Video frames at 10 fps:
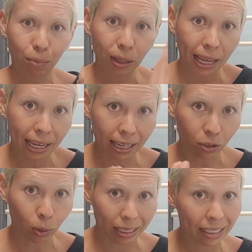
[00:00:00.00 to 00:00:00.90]
Play
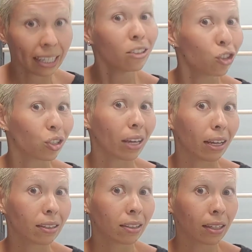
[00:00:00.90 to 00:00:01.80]
is what teaches
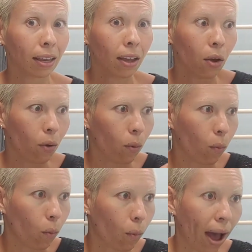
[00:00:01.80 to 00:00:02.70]
us
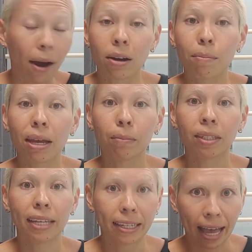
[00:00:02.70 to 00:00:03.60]
how to make
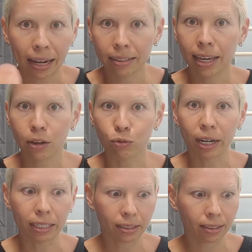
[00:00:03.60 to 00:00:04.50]
mistakes, how to take
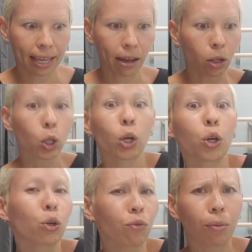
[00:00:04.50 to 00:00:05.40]
risks, how to
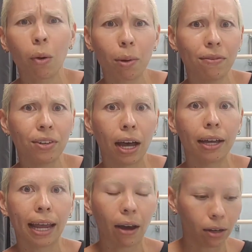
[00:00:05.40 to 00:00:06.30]
learn from what we've
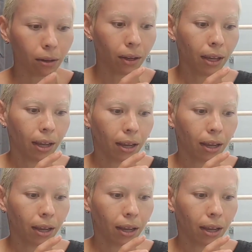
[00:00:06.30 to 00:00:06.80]
done, how to